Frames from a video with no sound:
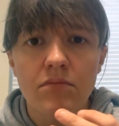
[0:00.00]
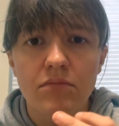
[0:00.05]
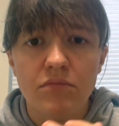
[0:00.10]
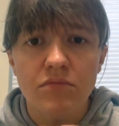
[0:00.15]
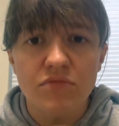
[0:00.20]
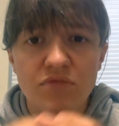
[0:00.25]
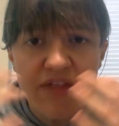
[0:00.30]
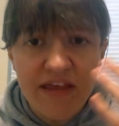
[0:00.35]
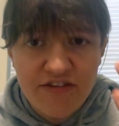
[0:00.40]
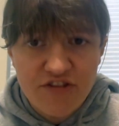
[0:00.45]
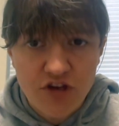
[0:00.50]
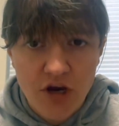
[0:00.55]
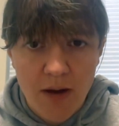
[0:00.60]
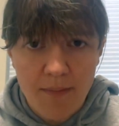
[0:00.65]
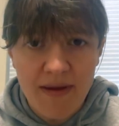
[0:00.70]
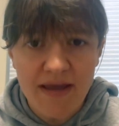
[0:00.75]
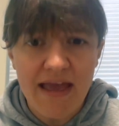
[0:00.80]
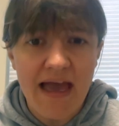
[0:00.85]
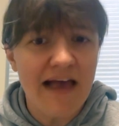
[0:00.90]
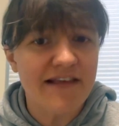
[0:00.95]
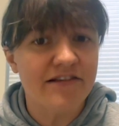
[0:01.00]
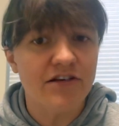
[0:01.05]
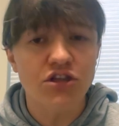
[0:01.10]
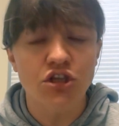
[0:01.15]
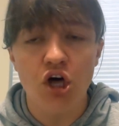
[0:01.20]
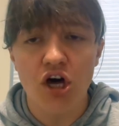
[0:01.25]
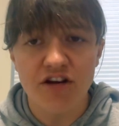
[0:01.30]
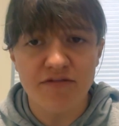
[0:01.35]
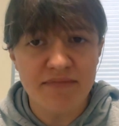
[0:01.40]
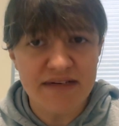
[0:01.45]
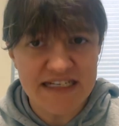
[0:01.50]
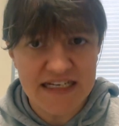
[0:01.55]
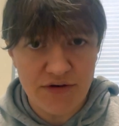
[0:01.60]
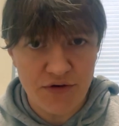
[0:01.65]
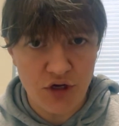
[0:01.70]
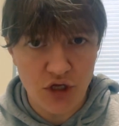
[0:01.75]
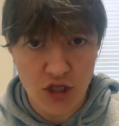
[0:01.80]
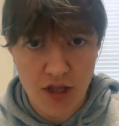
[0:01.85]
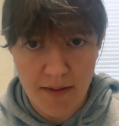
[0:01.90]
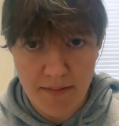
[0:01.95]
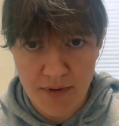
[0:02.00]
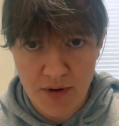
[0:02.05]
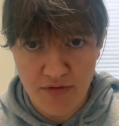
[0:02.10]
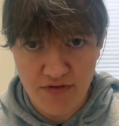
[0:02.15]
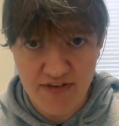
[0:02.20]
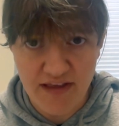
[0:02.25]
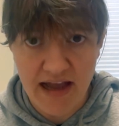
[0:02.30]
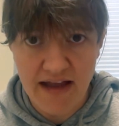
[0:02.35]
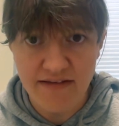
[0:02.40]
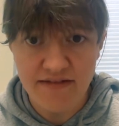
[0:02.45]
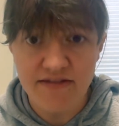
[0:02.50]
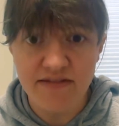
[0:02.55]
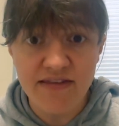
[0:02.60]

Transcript: this topic has a lot of material on both sides.